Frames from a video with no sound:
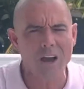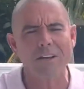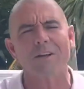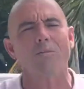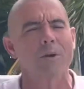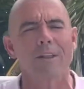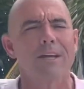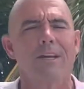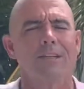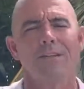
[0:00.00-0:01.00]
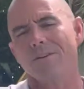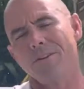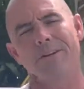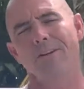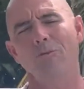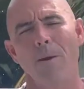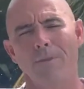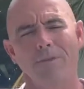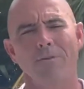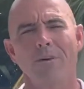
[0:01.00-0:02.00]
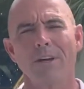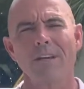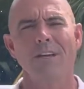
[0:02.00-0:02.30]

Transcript: because what are they going to do? They're going to drop the toy.